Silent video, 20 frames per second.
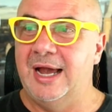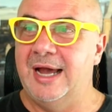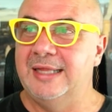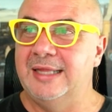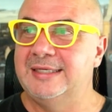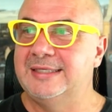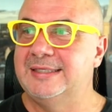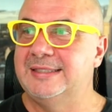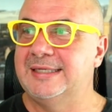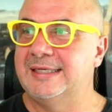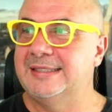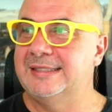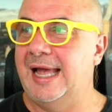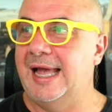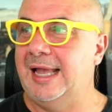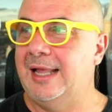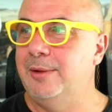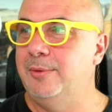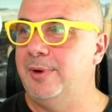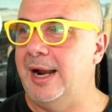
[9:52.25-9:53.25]
This is
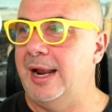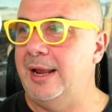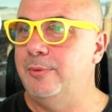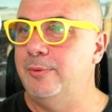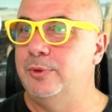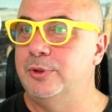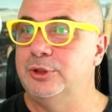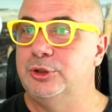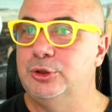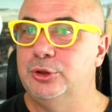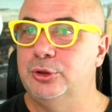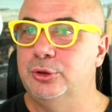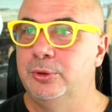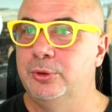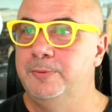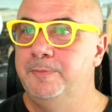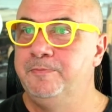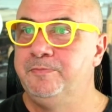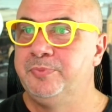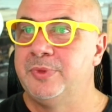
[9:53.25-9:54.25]
exactly what I would
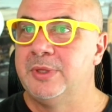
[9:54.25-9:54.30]
do.